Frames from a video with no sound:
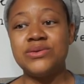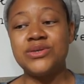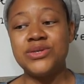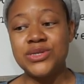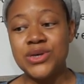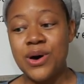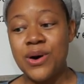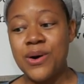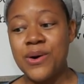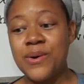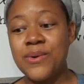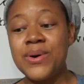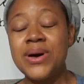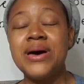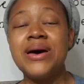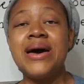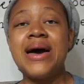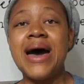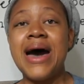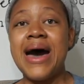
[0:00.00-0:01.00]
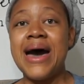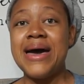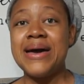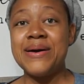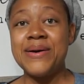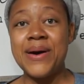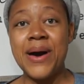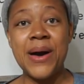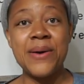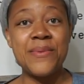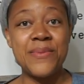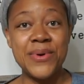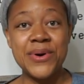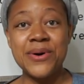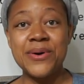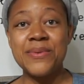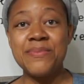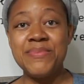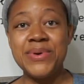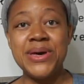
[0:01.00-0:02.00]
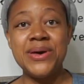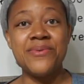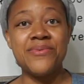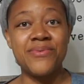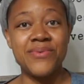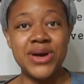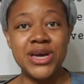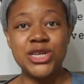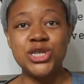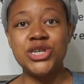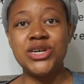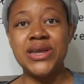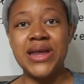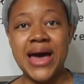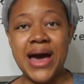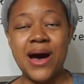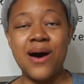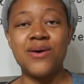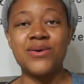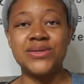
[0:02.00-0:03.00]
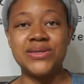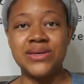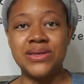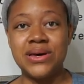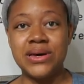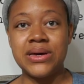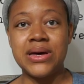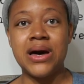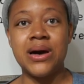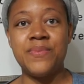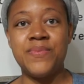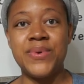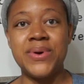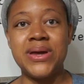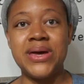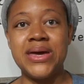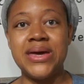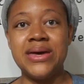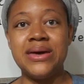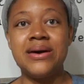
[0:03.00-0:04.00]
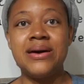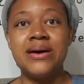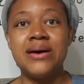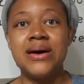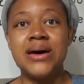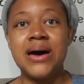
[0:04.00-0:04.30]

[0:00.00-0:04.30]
So I, I will be reaching out to the company.